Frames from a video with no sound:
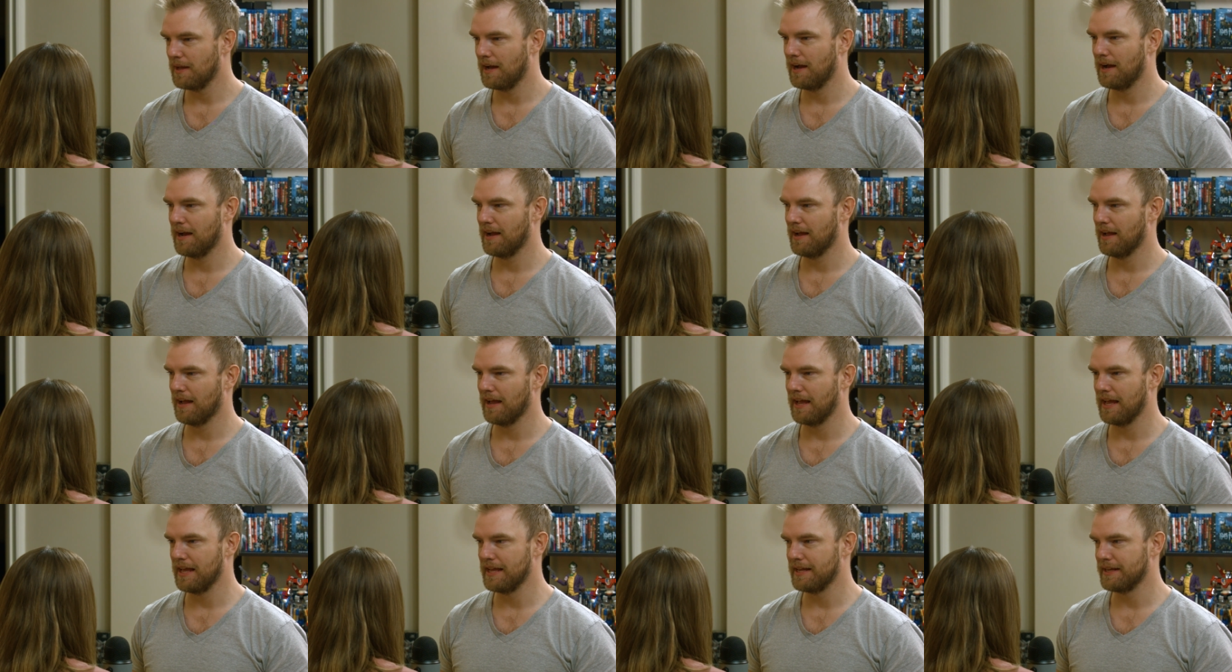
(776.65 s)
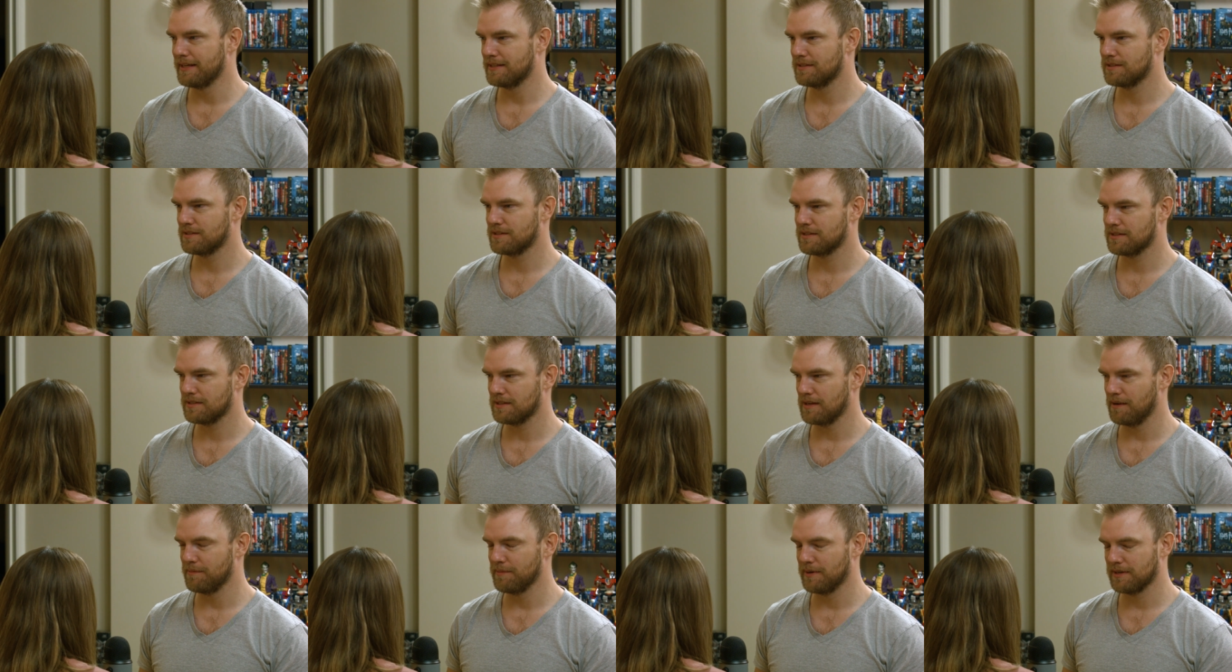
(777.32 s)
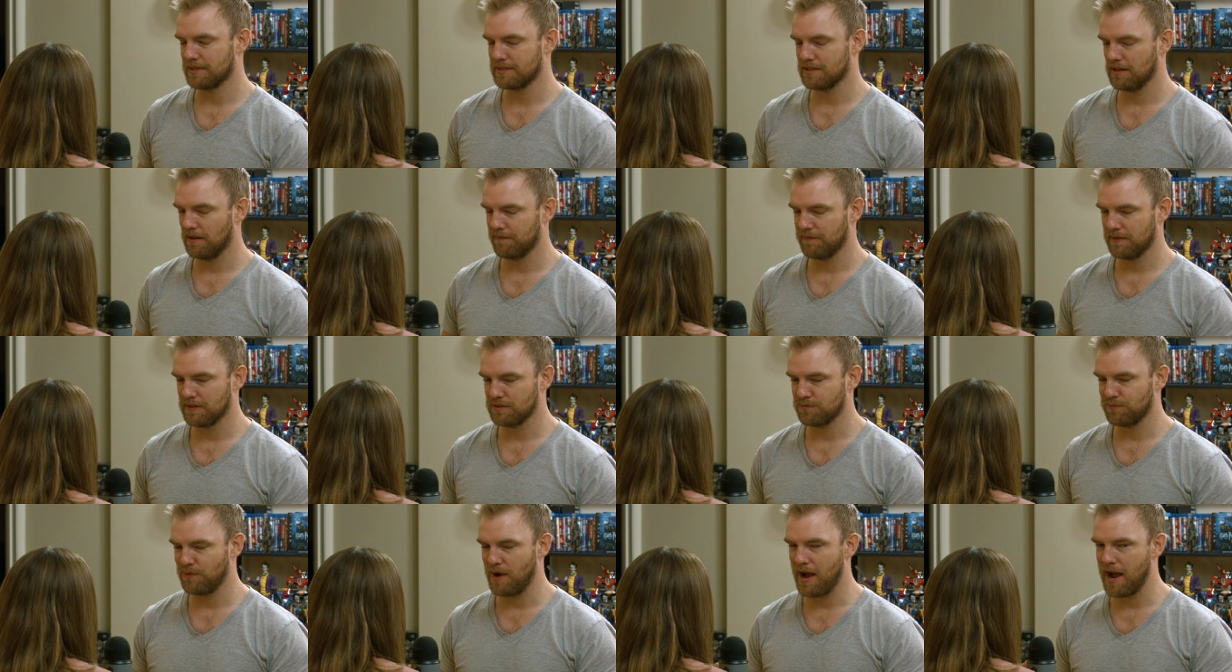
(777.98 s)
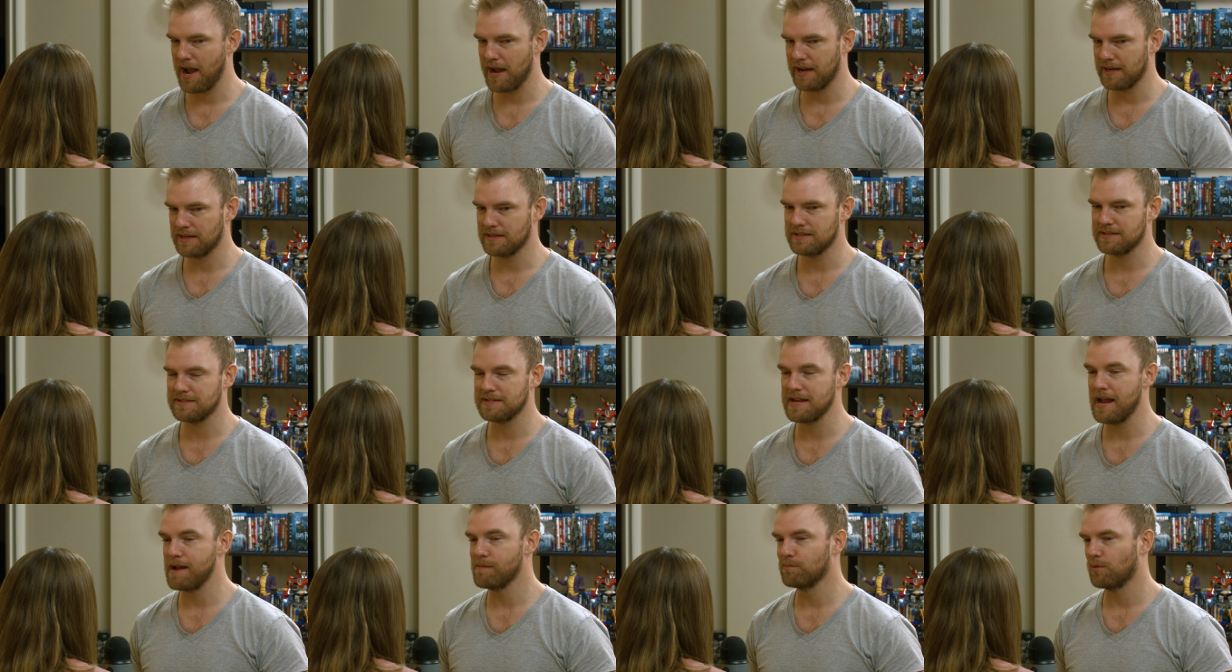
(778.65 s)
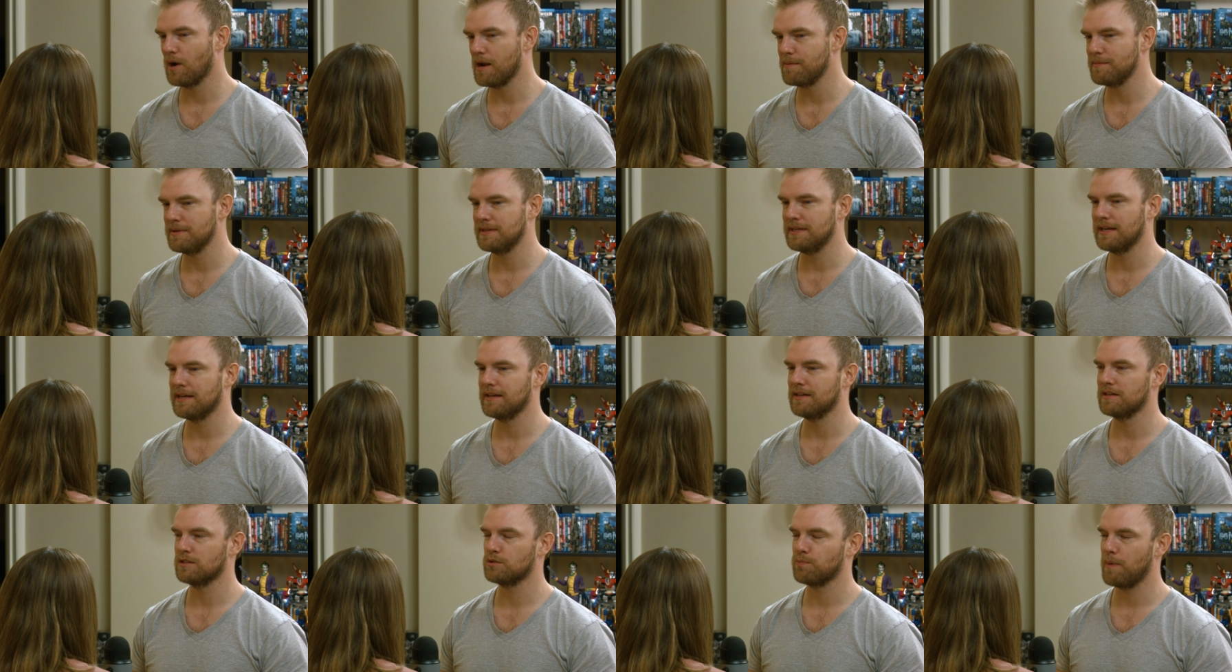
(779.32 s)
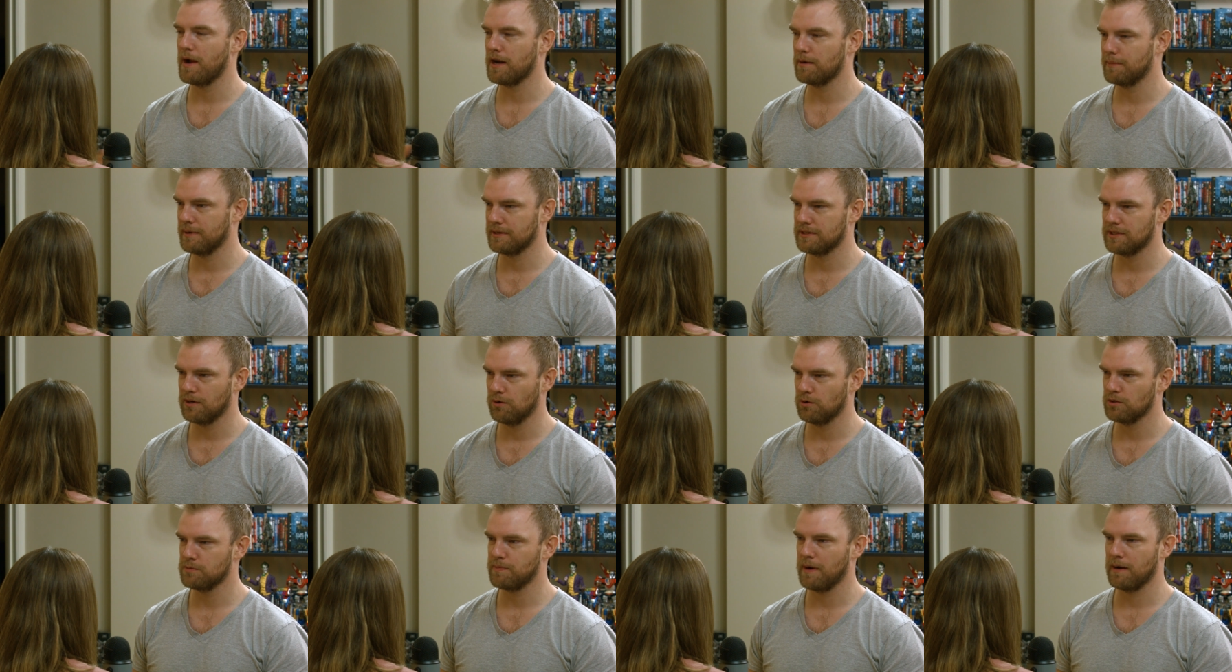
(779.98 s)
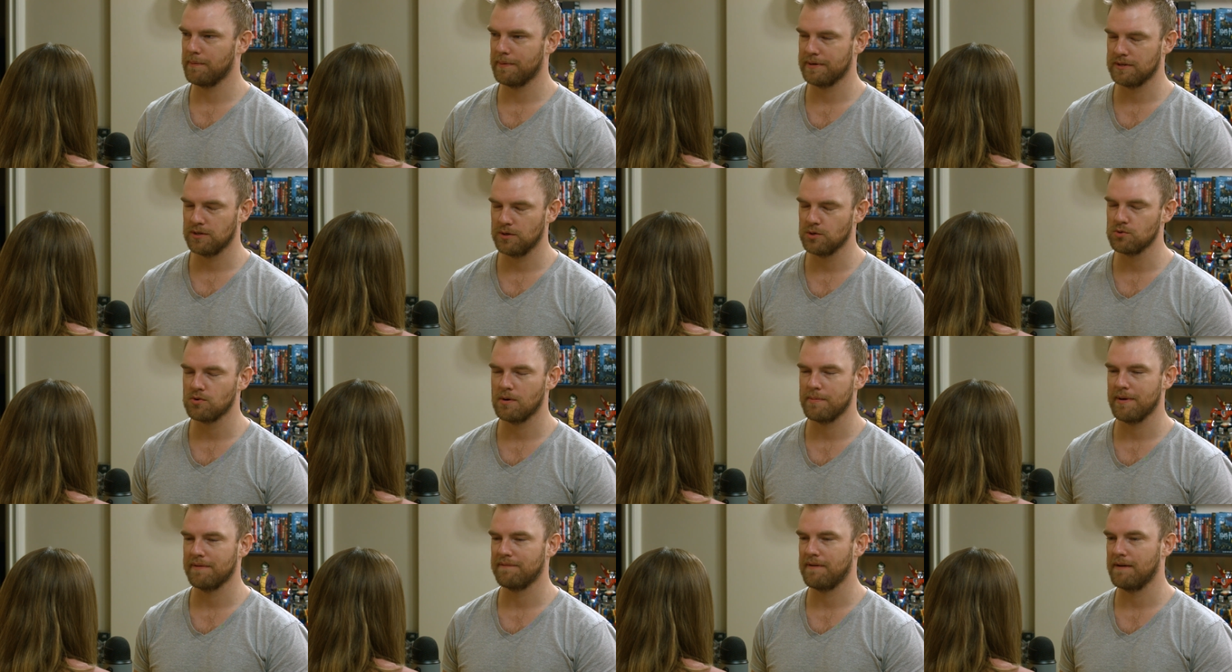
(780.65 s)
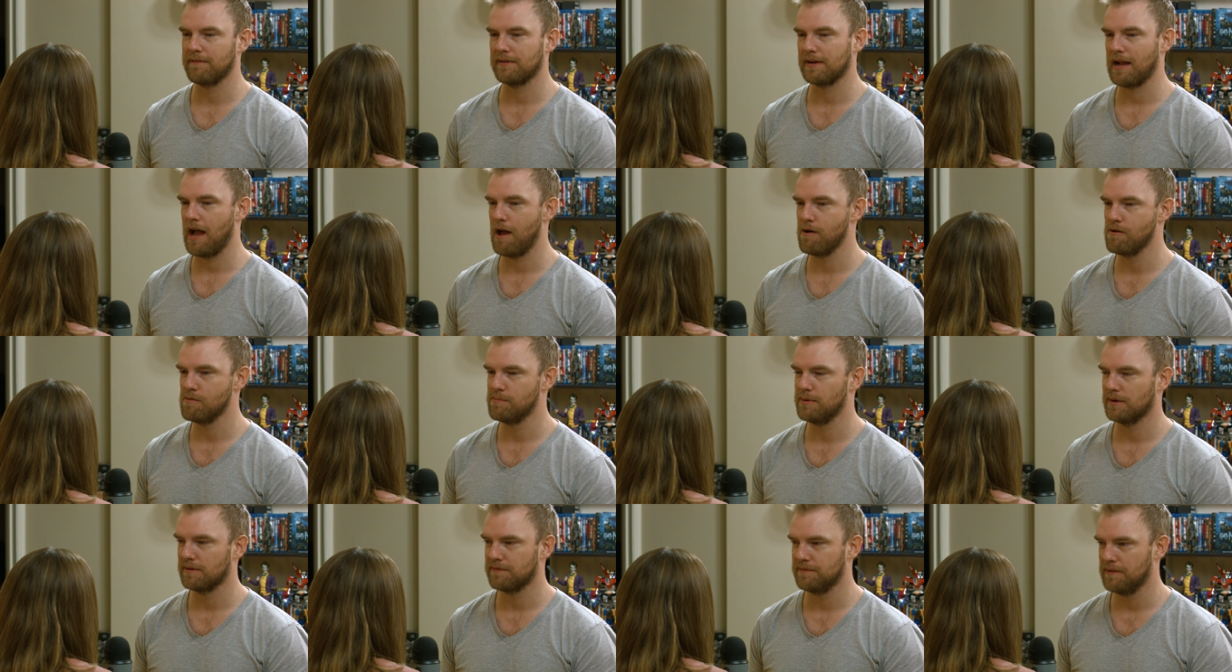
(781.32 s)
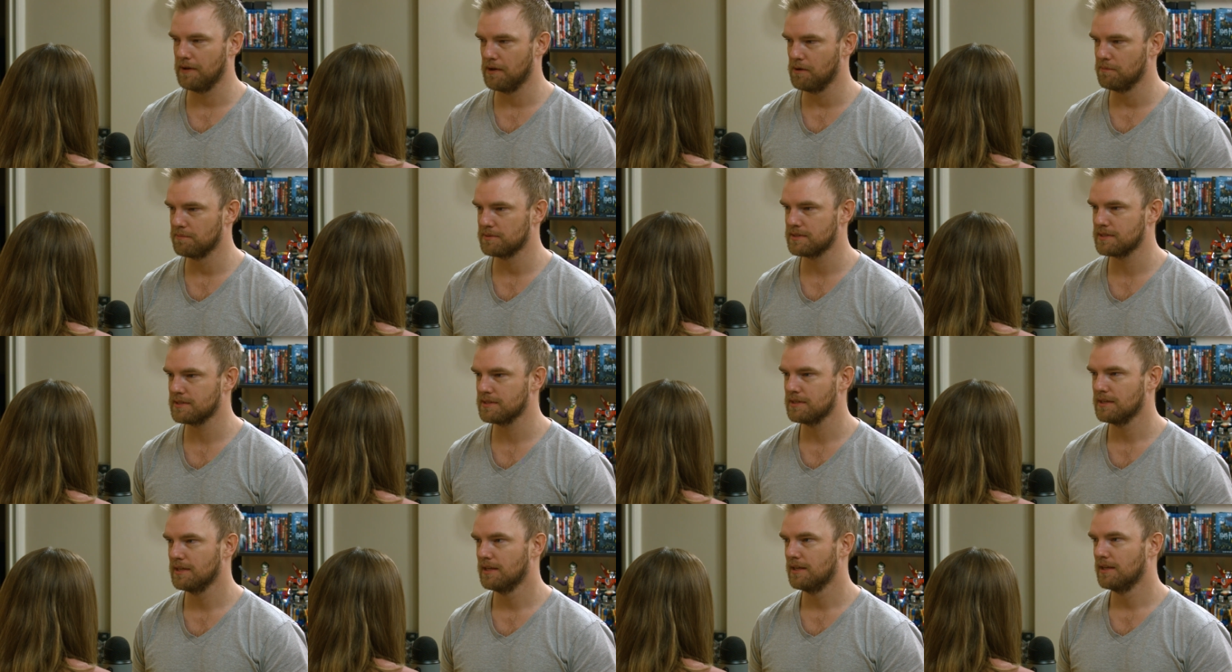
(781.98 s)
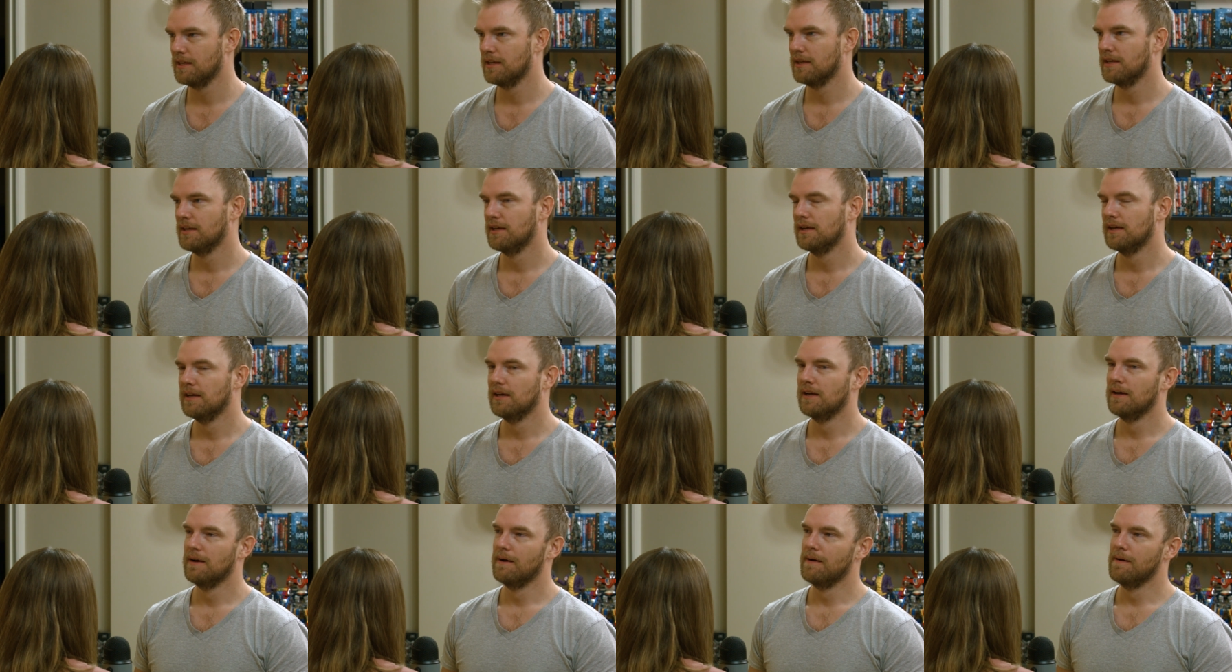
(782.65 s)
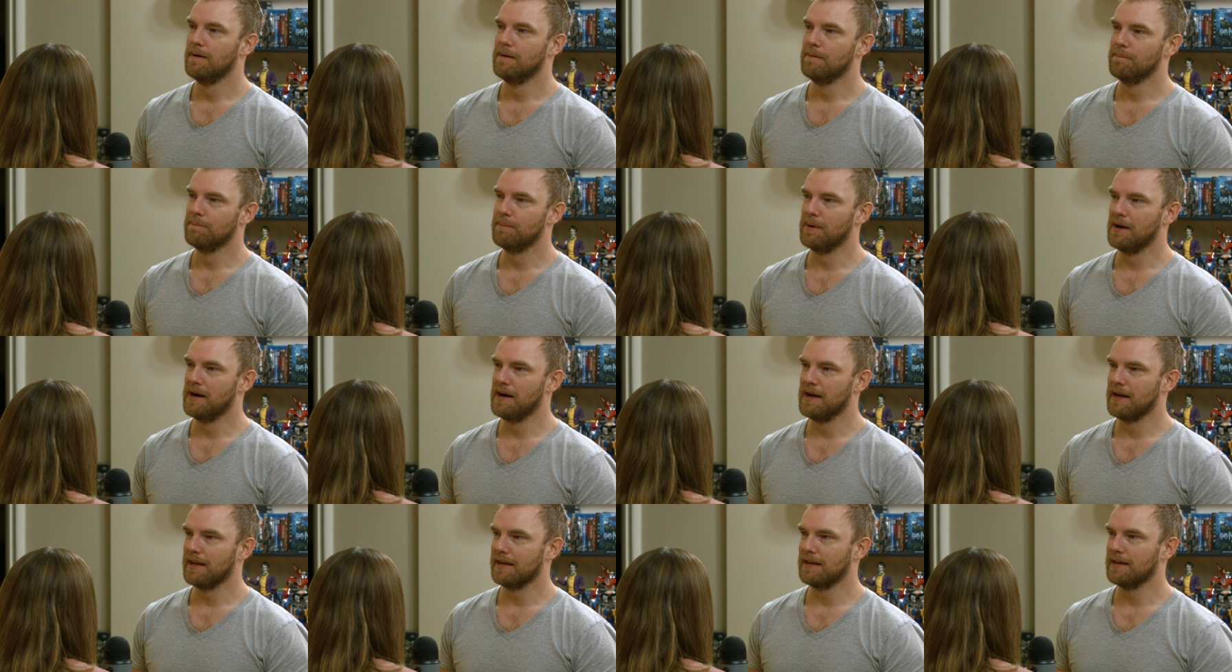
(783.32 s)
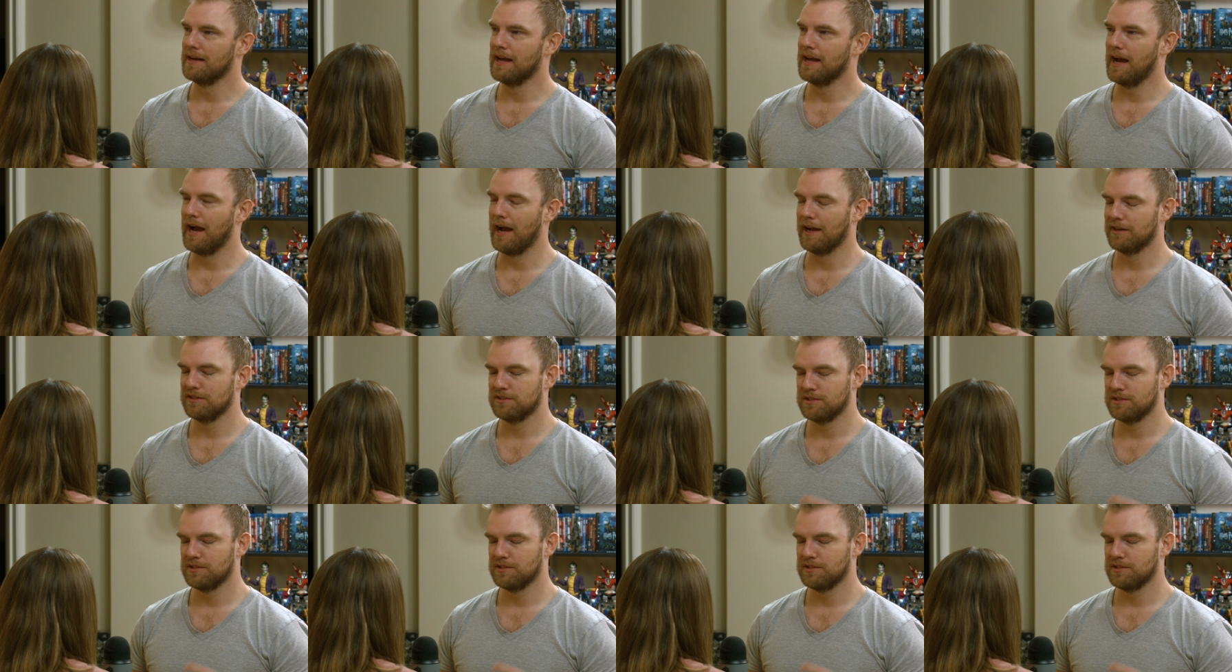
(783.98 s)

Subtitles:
The stuff is fine. Sam Raimi did it in Spider-Man 2. Spider-Man 2 is one of my favorite comic book films. But I